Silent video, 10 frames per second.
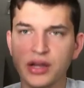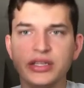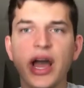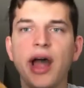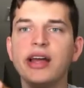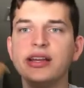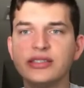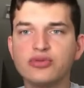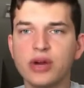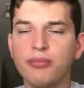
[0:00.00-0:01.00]
yeah, it
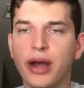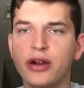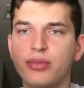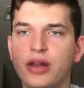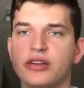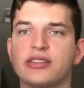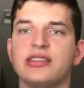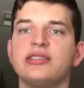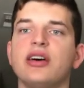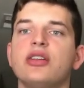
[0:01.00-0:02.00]
is run by her brother because
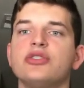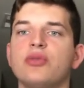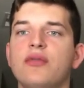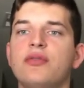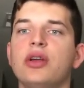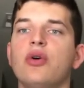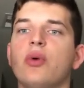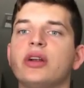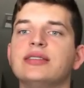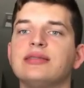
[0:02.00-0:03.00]
I saw this one video
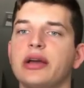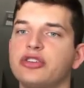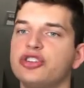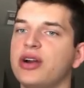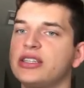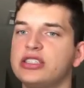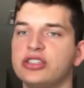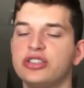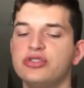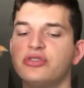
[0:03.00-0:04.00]
where he's like directing her
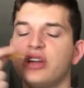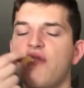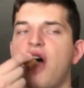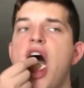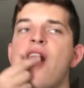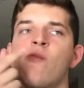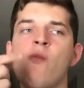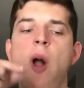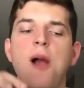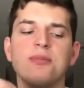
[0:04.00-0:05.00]
to do stuff.
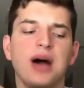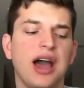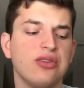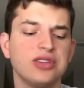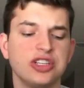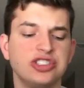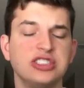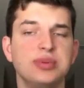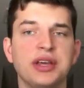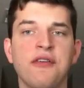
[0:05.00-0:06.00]
But I don't think she's
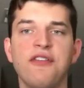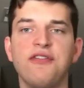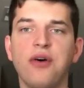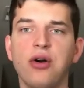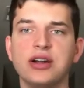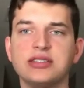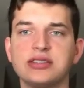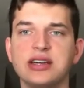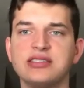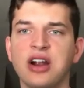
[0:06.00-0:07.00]
being forced
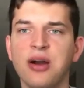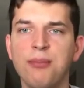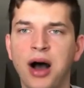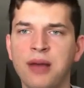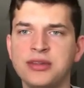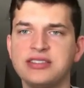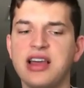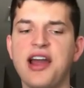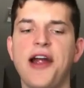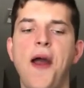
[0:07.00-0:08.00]
because her mom is
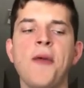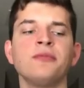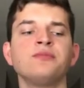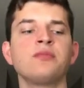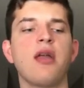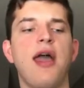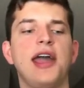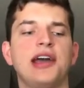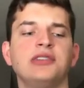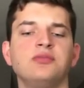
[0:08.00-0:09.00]
there.
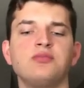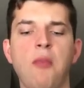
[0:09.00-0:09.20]
And